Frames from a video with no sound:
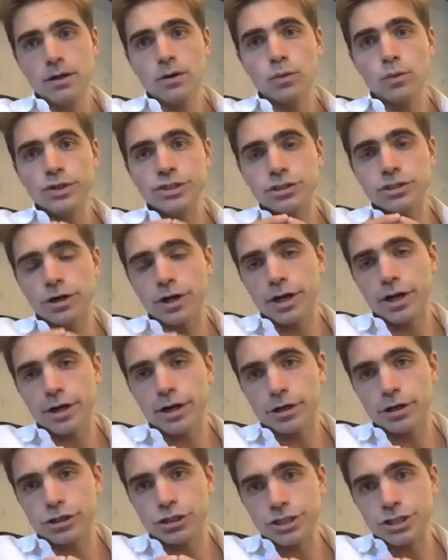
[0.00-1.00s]
We started in
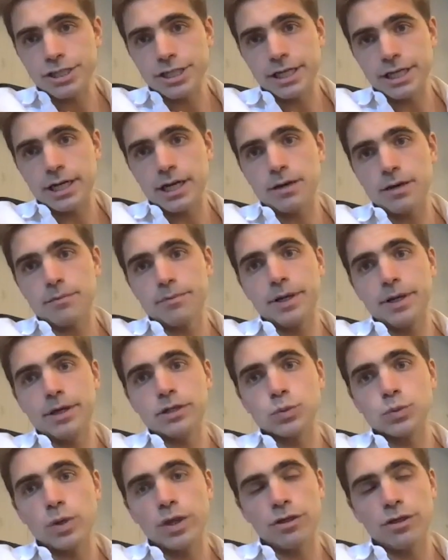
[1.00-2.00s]
Argentina
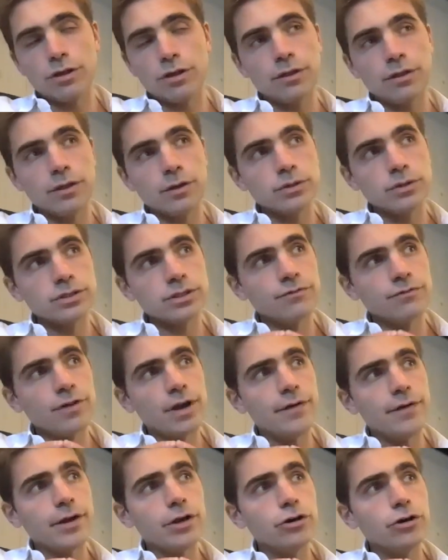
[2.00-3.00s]
because we thought that there was a
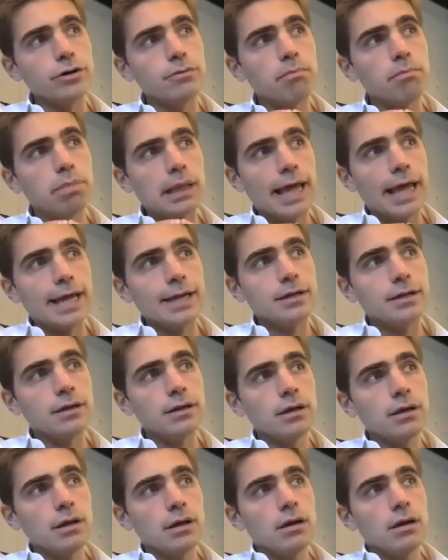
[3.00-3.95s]
very good blend